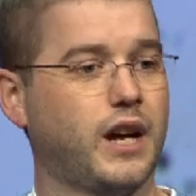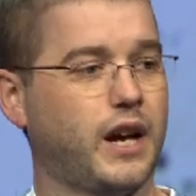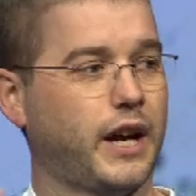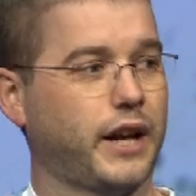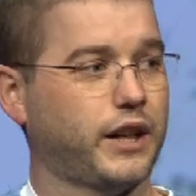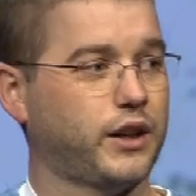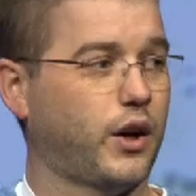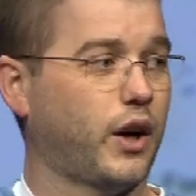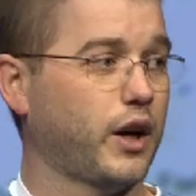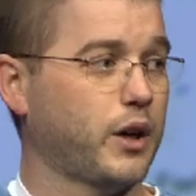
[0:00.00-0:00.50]
I
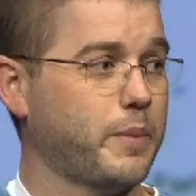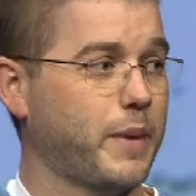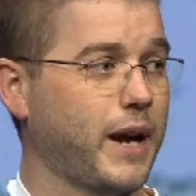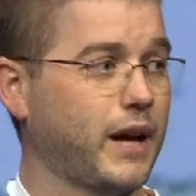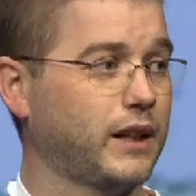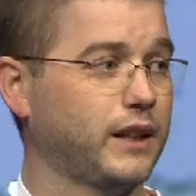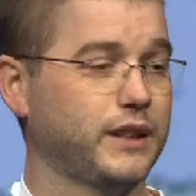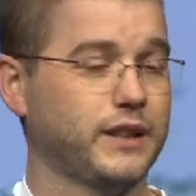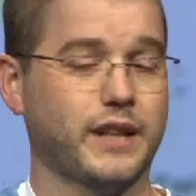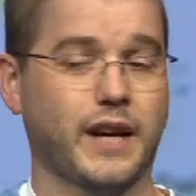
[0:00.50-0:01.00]
can
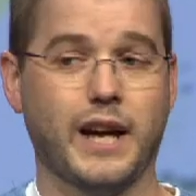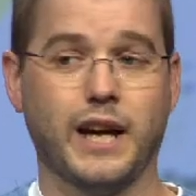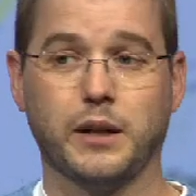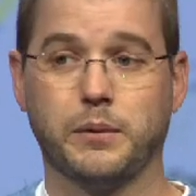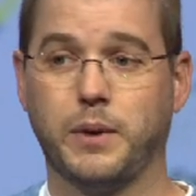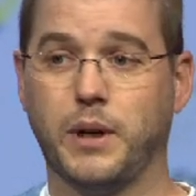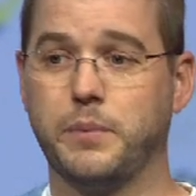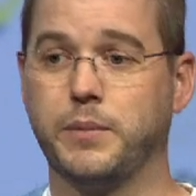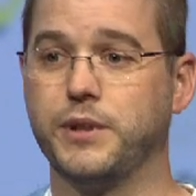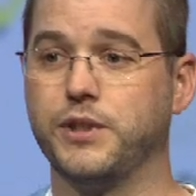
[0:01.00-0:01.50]
automatically
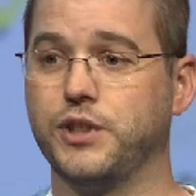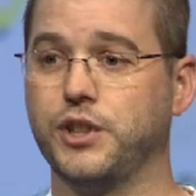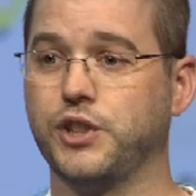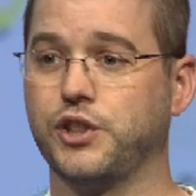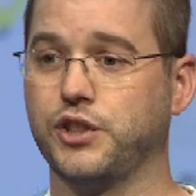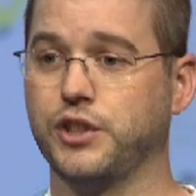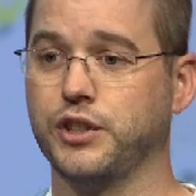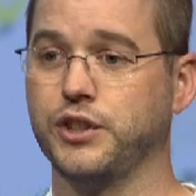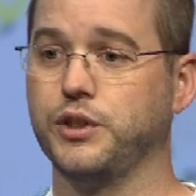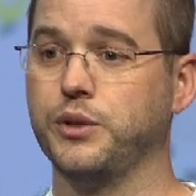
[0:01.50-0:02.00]
tag my
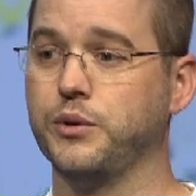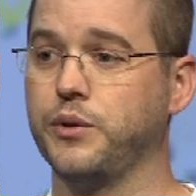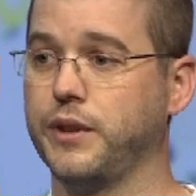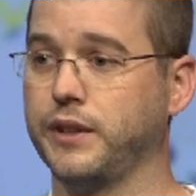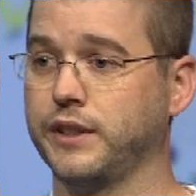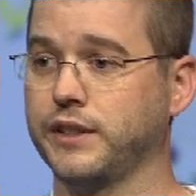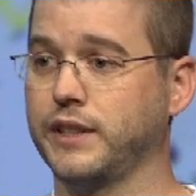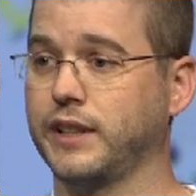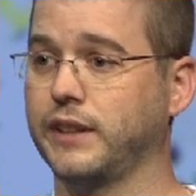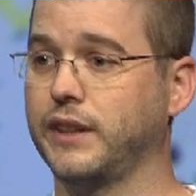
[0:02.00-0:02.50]
position and do
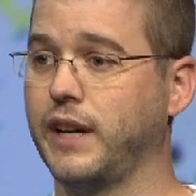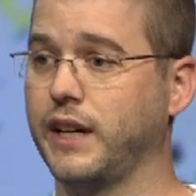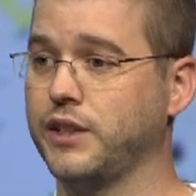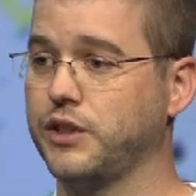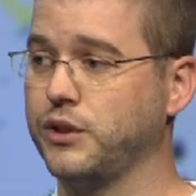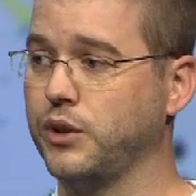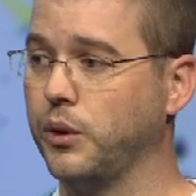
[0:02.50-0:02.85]
things like that.